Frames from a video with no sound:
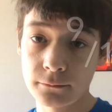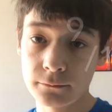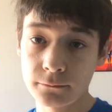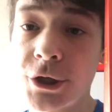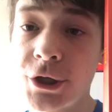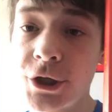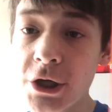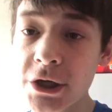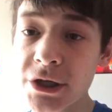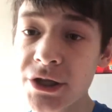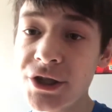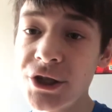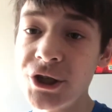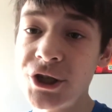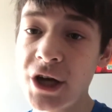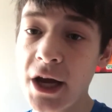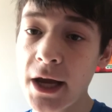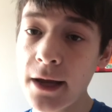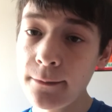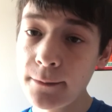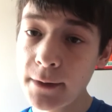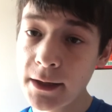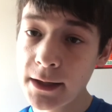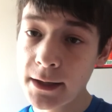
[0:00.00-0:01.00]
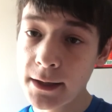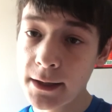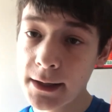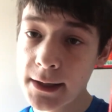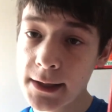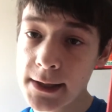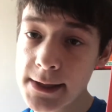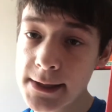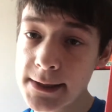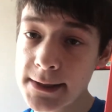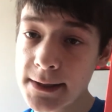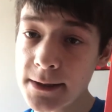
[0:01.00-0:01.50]
Just Jaime
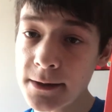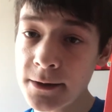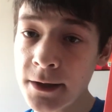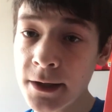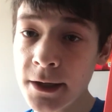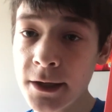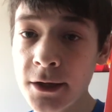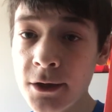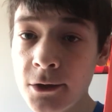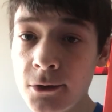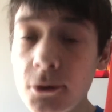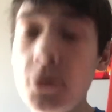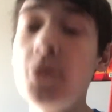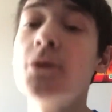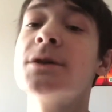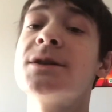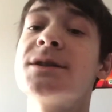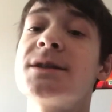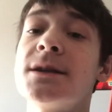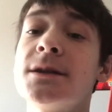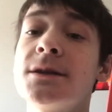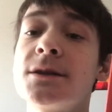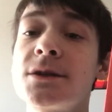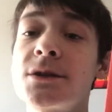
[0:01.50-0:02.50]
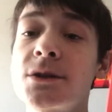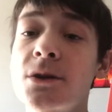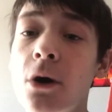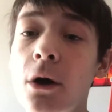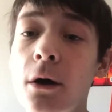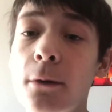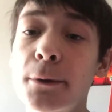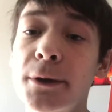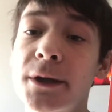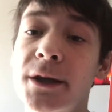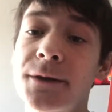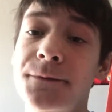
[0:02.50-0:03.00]
is the newest
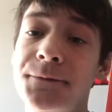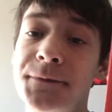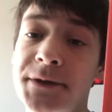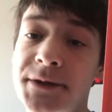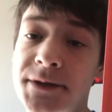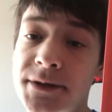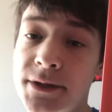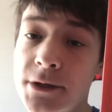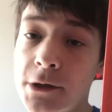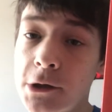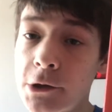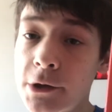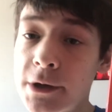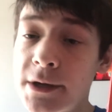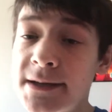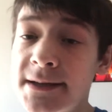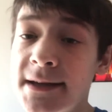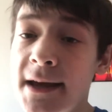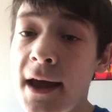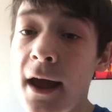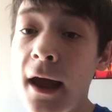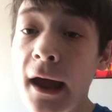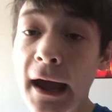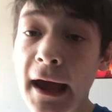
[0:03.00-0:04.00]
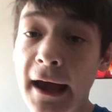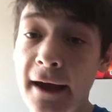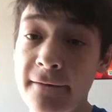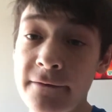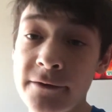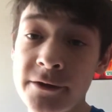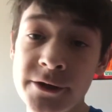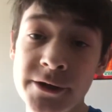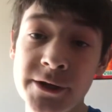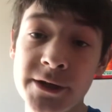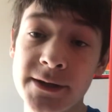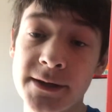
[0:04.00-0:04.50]
installment in this series,
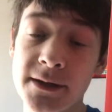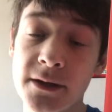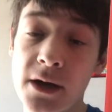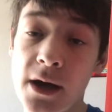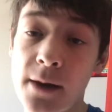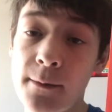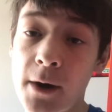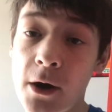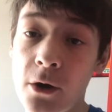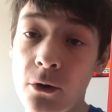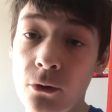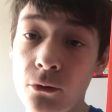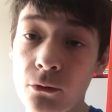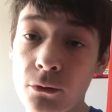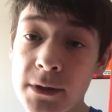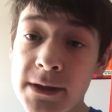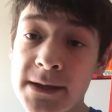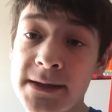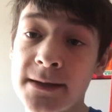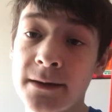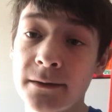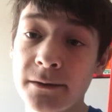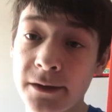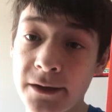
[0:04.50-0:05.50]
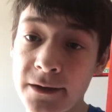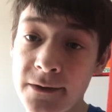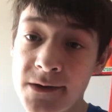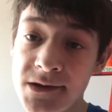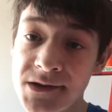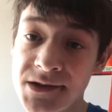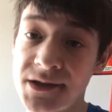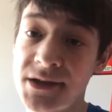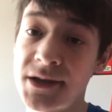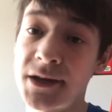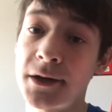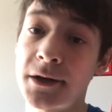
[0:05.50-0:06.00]
having just come out recently
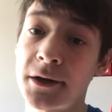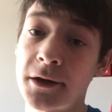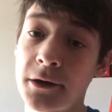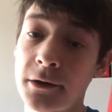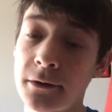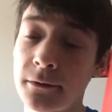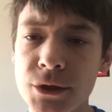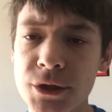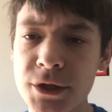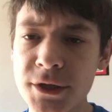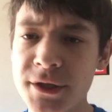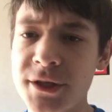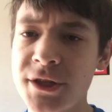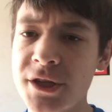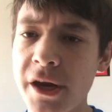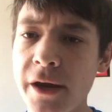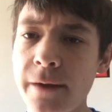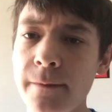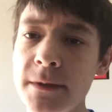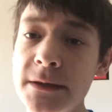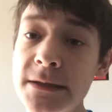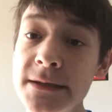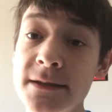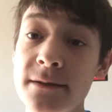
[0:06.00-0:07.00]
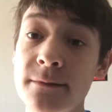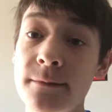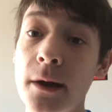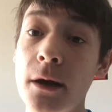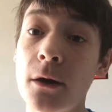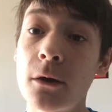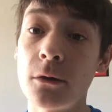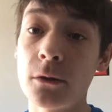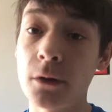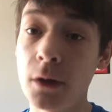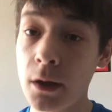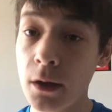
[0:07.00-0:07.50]
this year. Just Jaime is
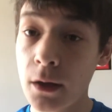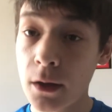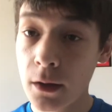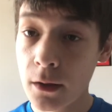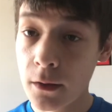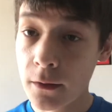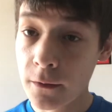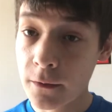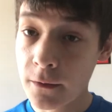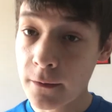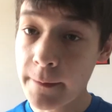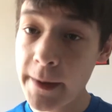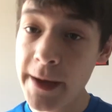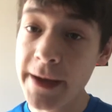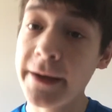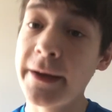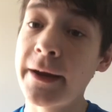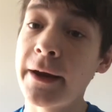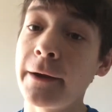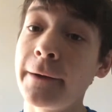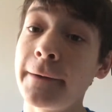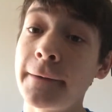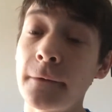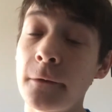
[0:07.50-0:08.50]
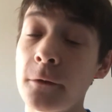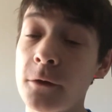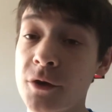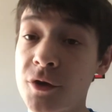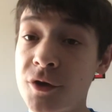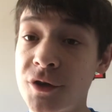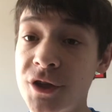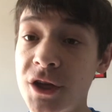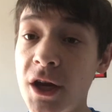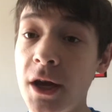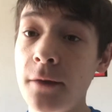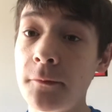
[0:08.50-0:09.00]
about the main
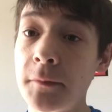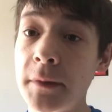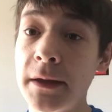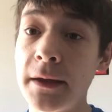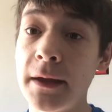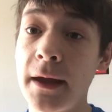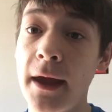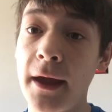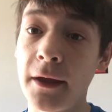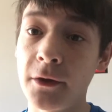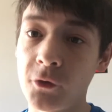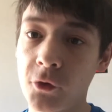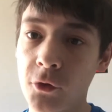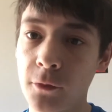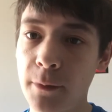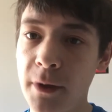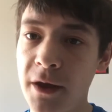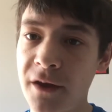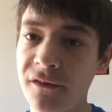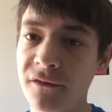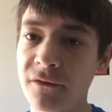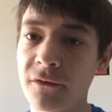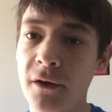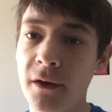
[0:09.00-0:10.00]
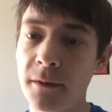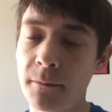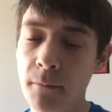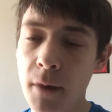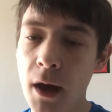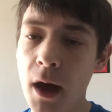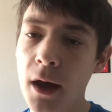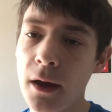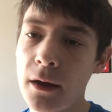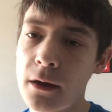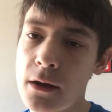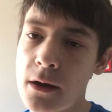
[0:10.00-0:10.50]
characters Jaime and her best friend
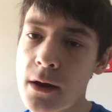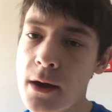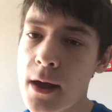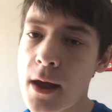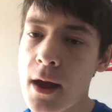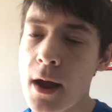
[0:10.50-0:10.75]
Maya,